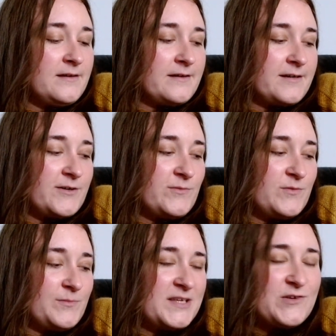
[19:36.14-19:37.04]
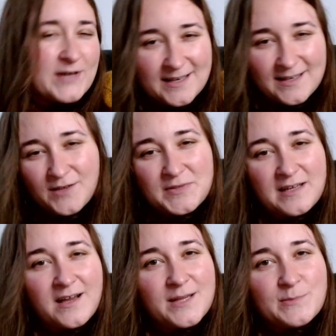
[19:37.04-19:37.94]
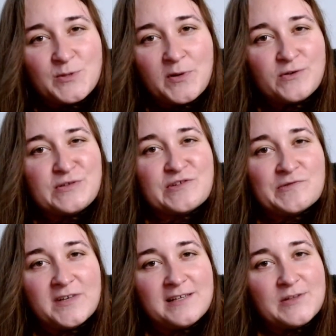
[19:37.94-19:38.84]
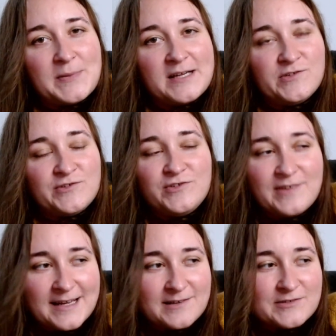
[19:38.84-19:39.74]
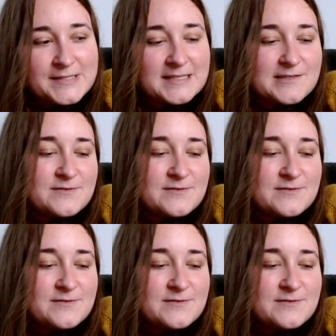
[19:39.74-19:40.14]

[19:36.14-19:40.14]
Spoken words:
But you had enough time to post a reel about your new house.